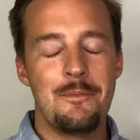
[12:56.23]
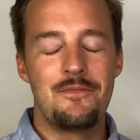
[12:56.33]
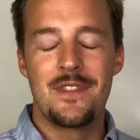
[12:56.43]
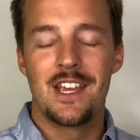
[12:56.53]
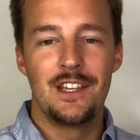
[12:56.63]

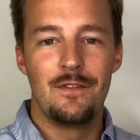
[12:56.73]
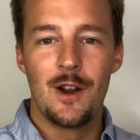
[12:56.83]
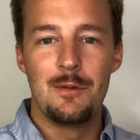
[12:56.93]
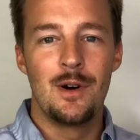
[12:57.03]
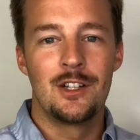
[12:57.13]
Thank you
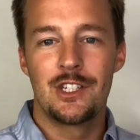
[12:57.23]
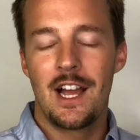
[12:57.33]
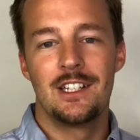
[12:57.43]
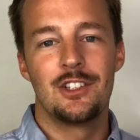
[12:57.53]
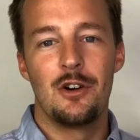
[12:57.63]
very much,
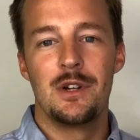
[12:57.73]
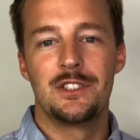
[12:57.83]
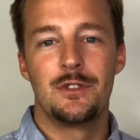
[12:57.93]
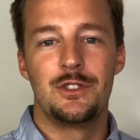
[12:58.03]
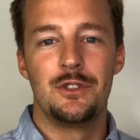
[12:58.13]
as
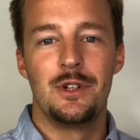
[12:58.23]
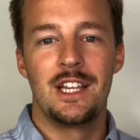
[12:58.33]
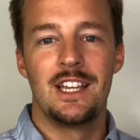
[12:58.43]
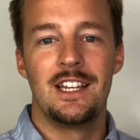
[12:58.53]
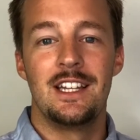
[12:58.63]
always, for
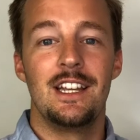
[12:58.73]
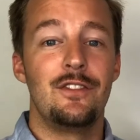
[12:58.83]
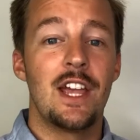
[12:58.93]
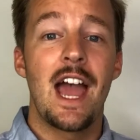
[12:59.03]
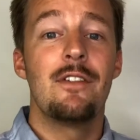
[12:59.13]
tuning in.
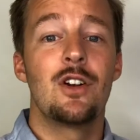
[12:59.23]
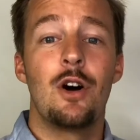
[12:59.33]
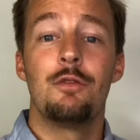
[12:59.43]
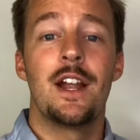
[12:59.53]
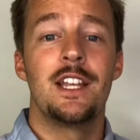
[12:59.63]
If you haven't
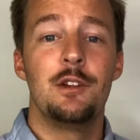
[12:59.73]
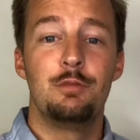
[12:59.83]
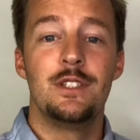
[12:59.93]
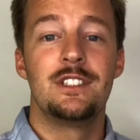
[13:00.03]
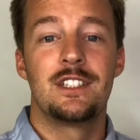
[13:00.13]
already,
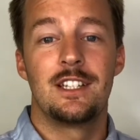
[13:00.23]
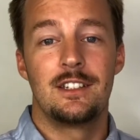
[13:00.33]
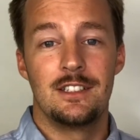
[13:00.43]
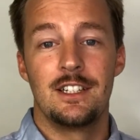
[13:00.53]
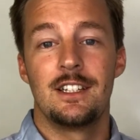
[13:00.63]
please
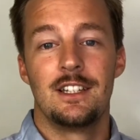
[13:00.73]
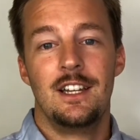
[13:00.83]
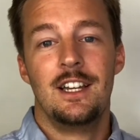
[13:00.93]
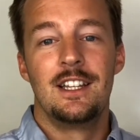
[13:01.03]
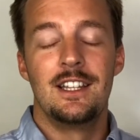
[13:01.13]
click
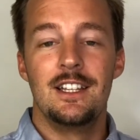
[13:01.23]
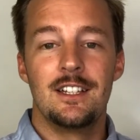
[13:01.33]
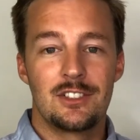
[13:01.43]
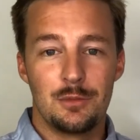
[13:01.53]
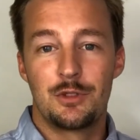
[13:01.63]

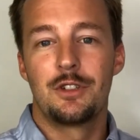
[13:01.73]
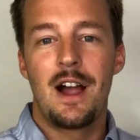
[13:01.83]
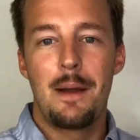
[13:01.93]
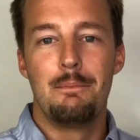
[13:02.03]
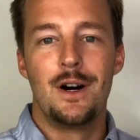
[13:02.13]
the
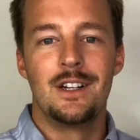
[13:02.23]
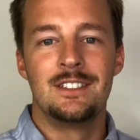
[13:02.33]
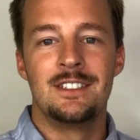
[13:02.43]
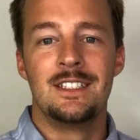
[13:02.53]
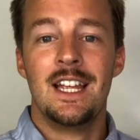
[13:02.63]
subscribe
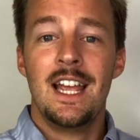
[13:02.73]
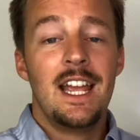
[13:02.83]
button.